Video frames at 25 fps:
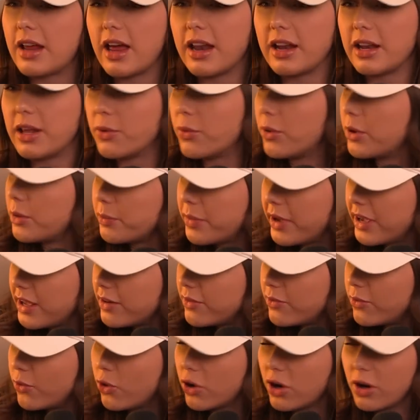anyone
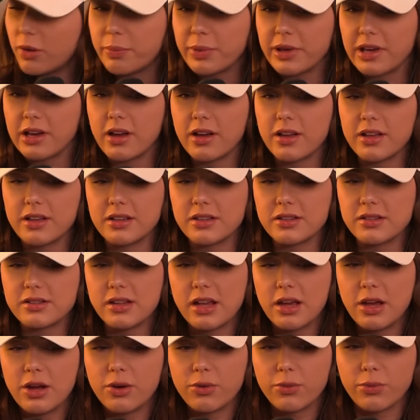paid for, because
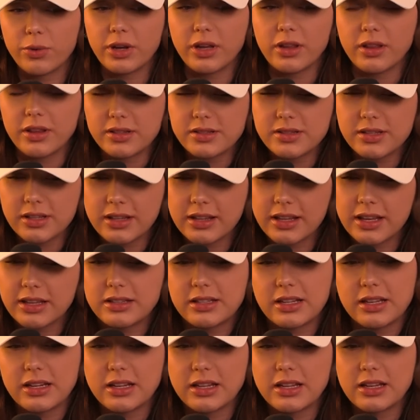realistically at
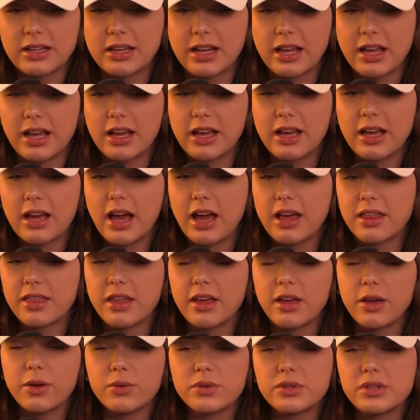the end of the day, I
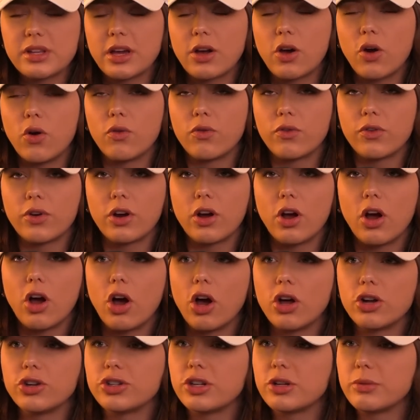think it was like over
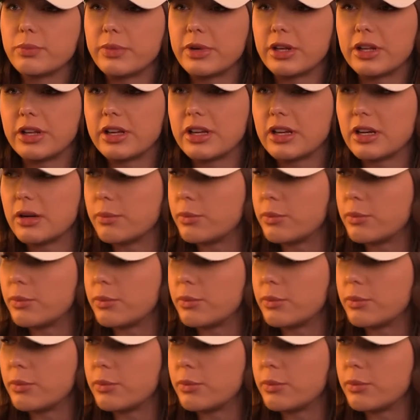100 million